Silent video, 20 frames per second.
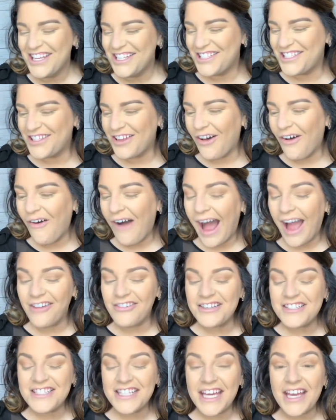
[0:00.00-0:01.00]
So I
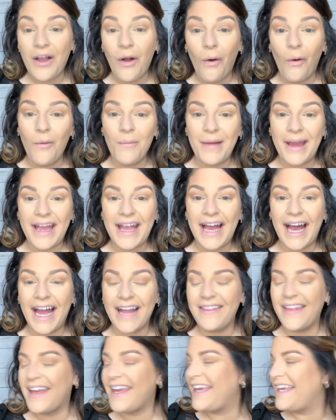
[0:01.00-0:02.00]
was like, oh my
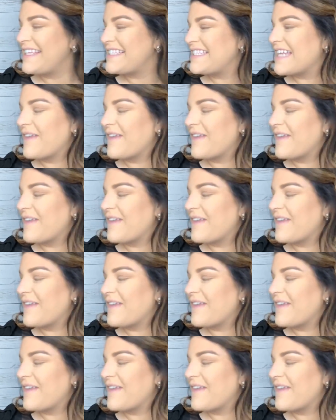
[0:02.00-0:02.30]
God, like he's